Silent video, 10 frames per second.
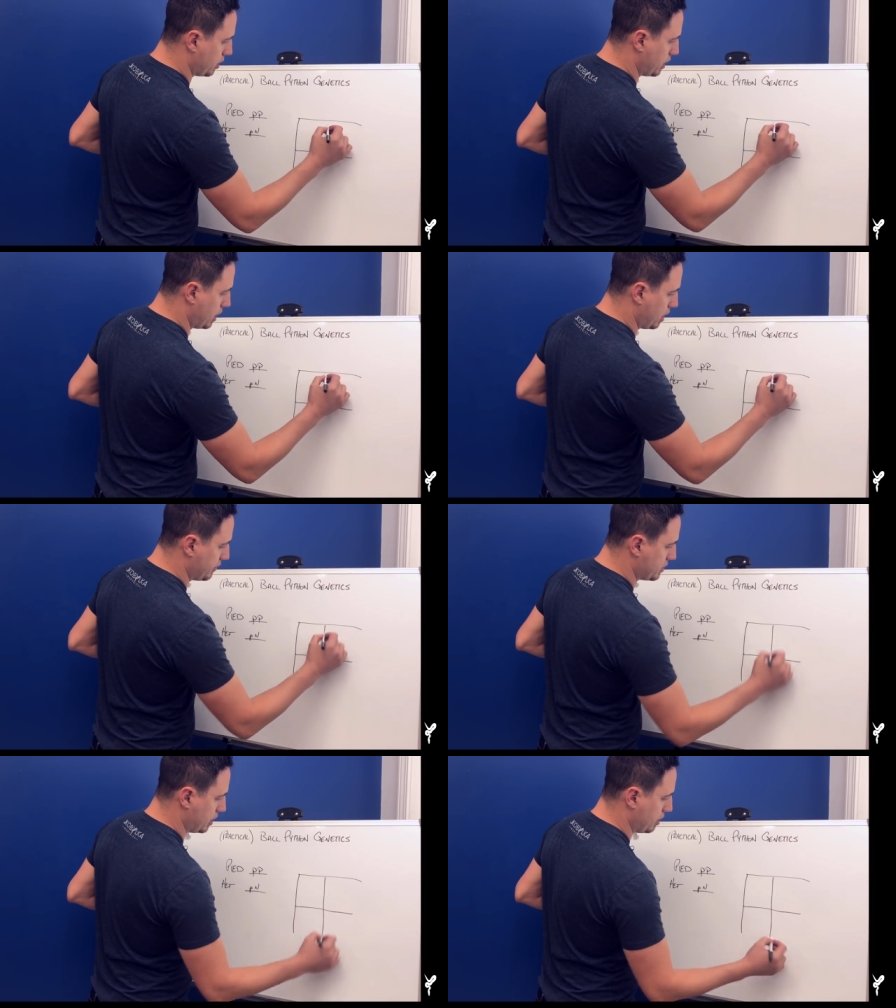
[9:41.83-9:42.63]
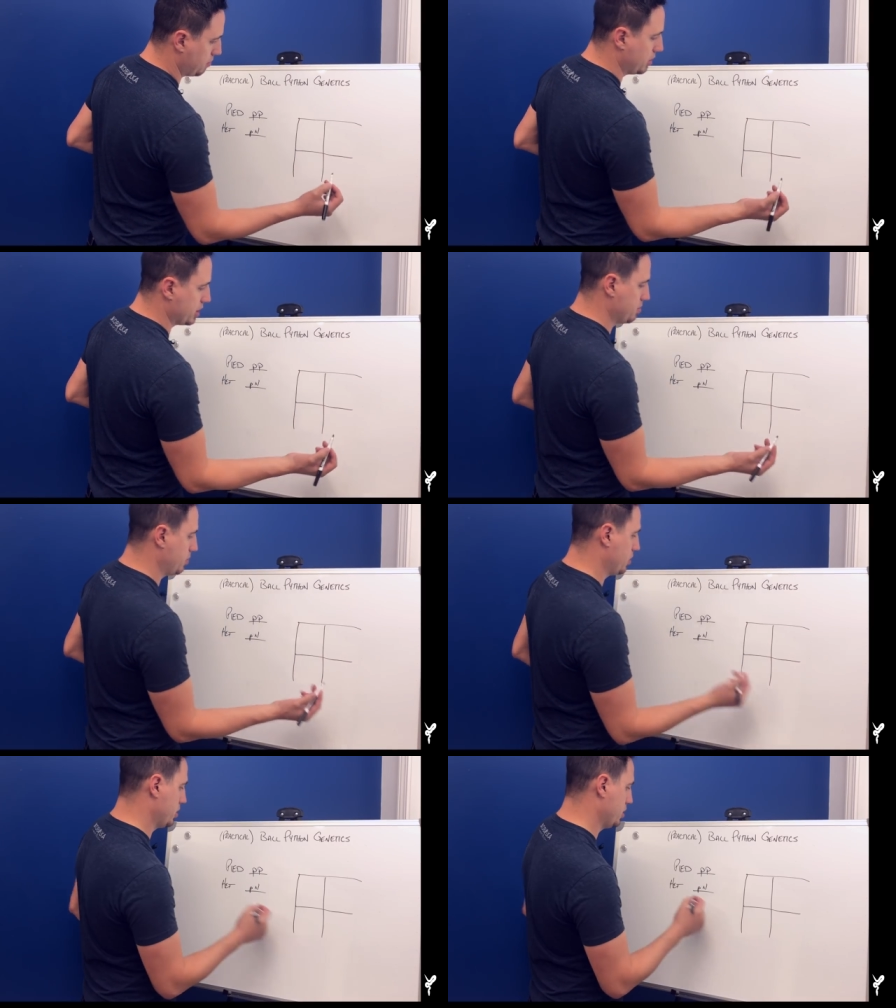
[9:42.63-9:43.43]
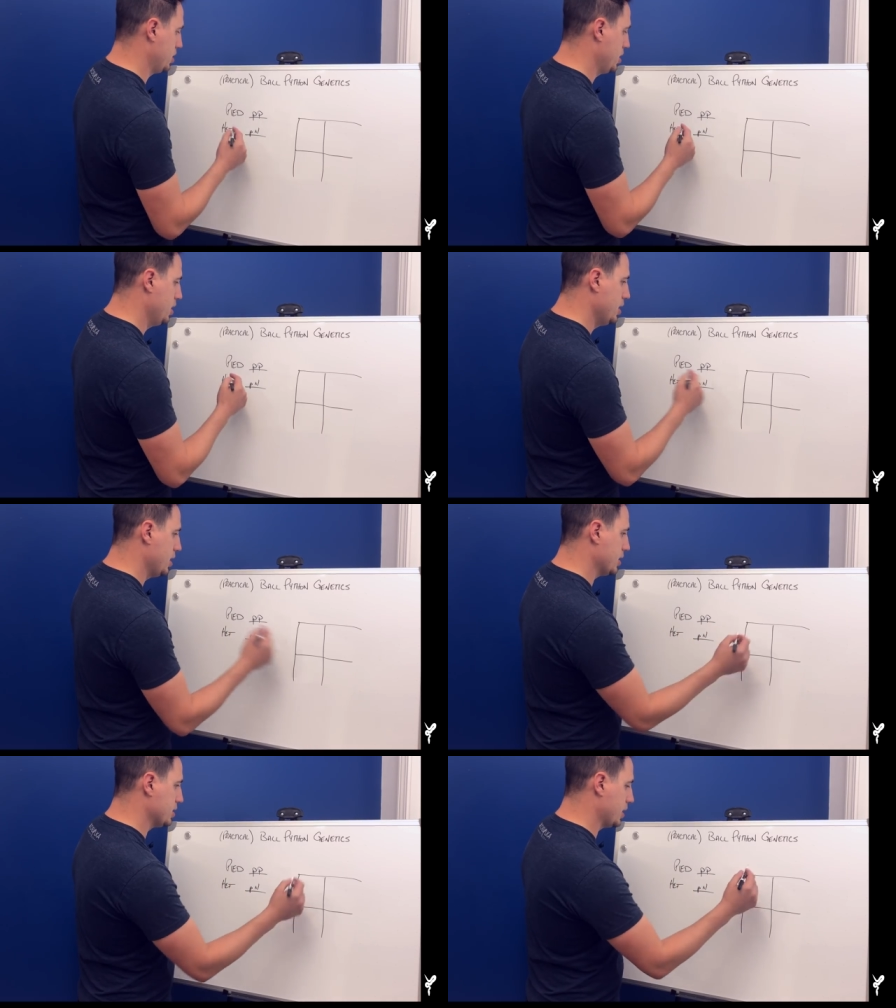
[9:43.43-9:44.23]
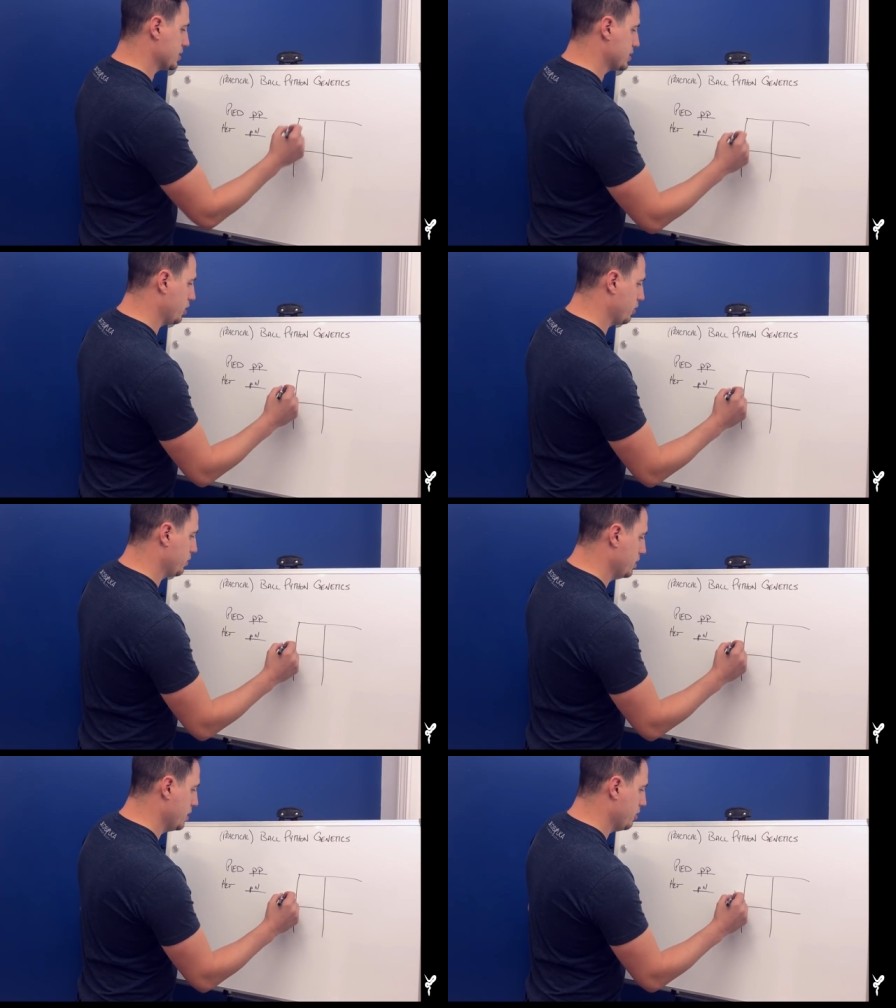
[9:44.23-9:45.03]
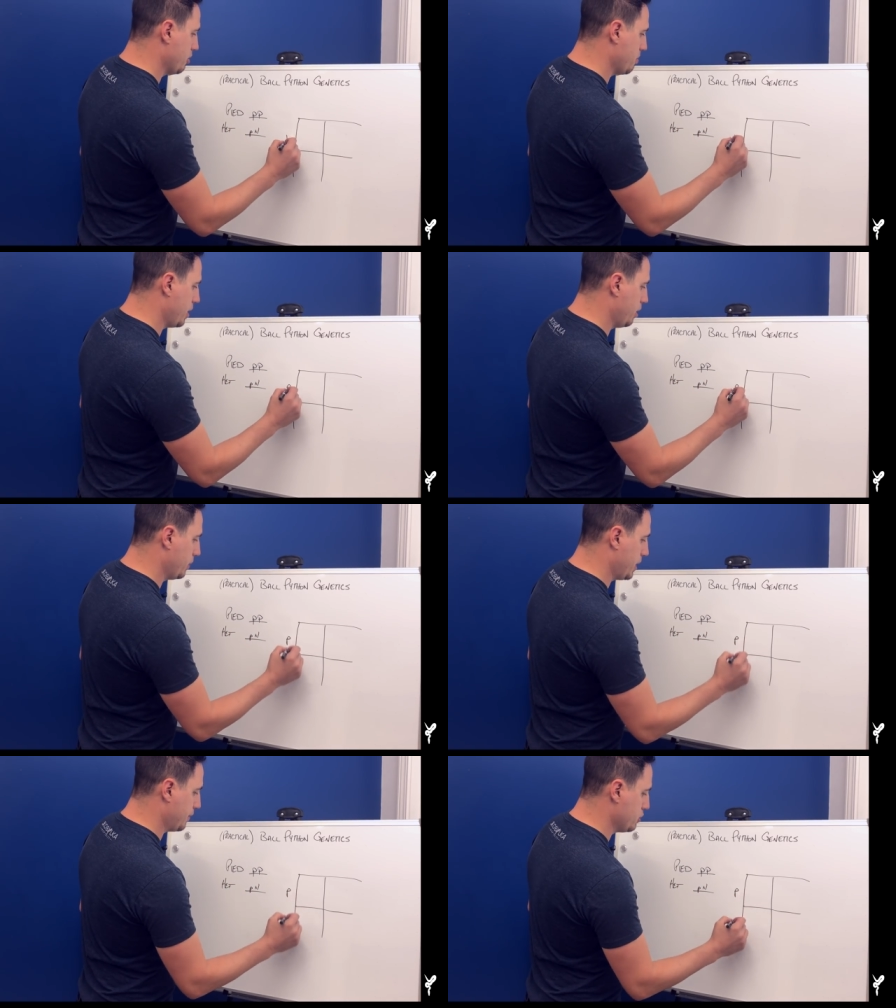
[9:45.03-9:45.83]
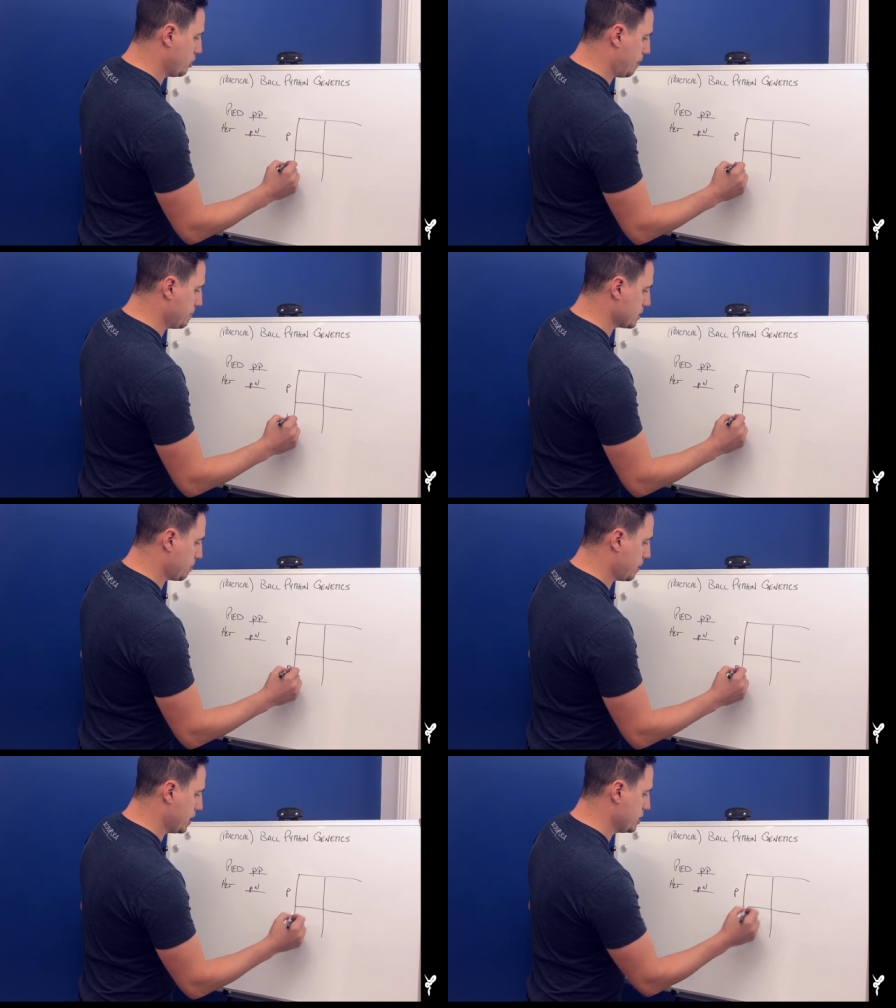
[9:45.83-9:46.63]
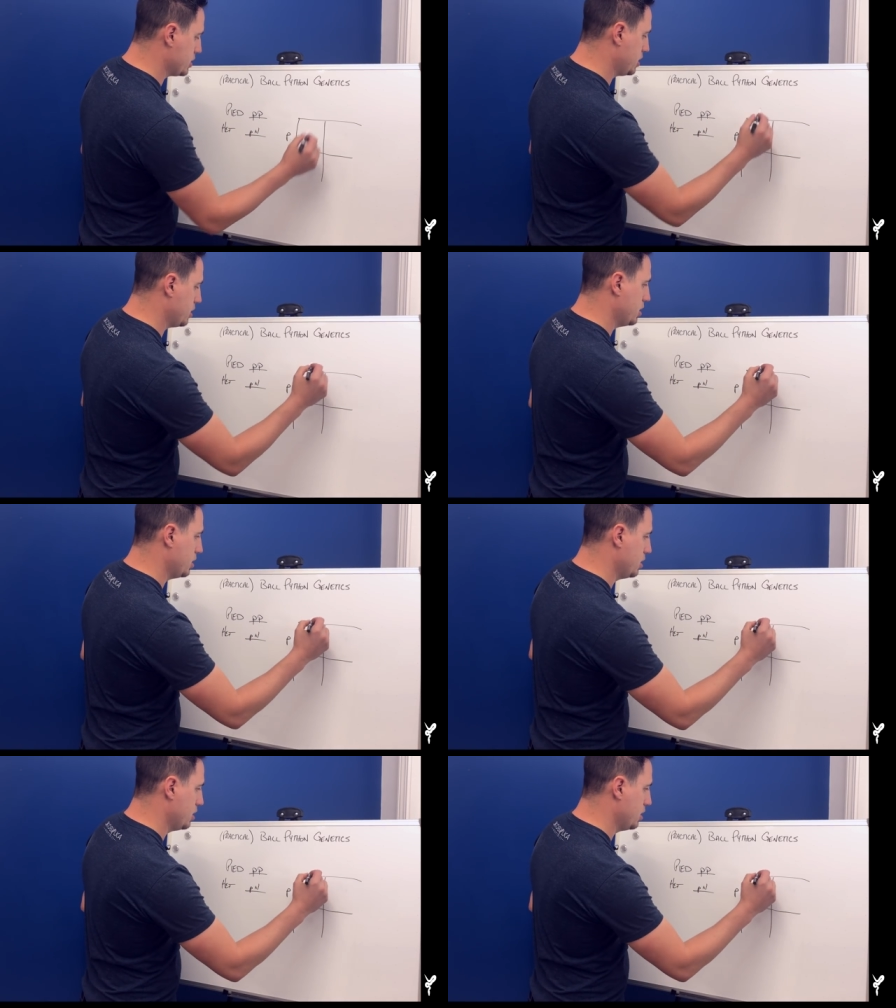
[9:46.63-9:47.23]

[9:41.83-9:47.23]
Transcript: They obviously get much more intense. So the male would have two copies of the pied gene,